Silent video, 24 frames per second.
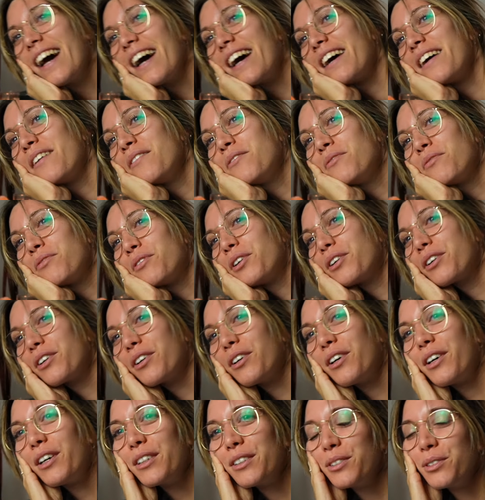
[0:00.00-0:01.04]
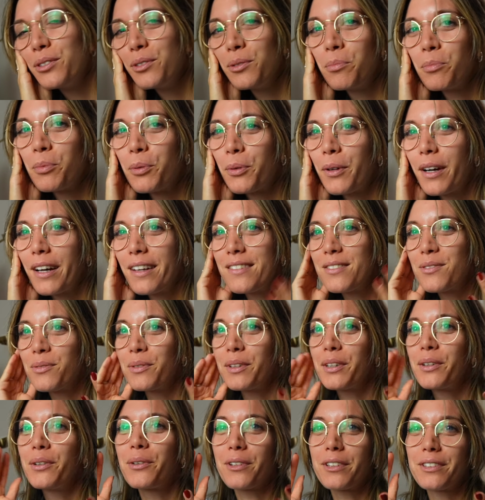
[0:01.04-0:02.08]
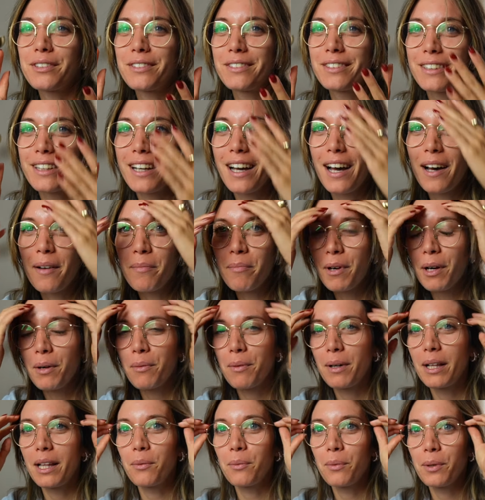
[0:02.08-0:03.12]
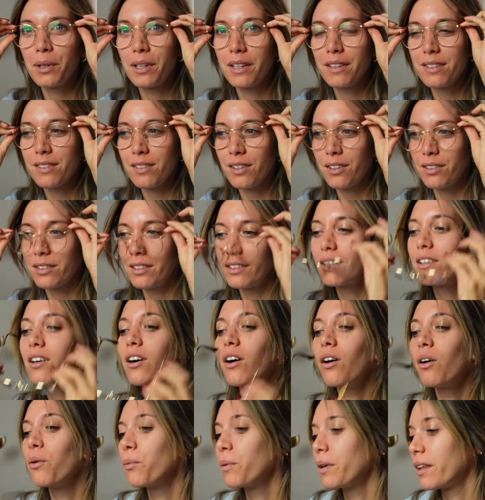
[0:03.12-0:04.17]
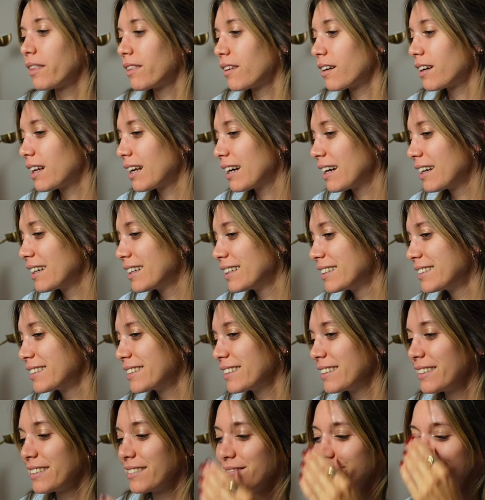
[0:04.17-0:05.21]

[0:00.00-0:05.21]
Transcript: I forgot to press record on the camera while I was on the call with the client.